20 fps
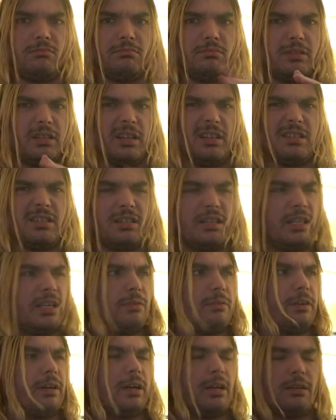Did I say that
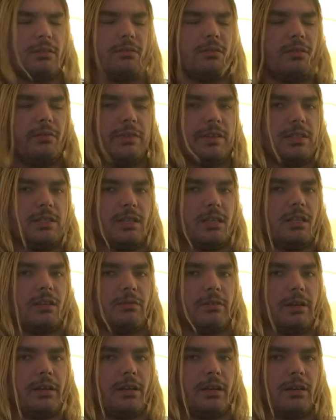right? I don't know if I said that
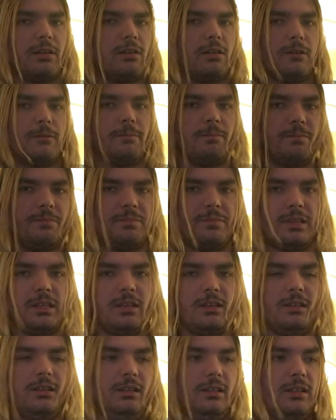right. I don't
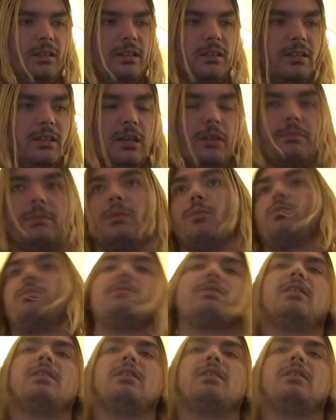know. No, nope.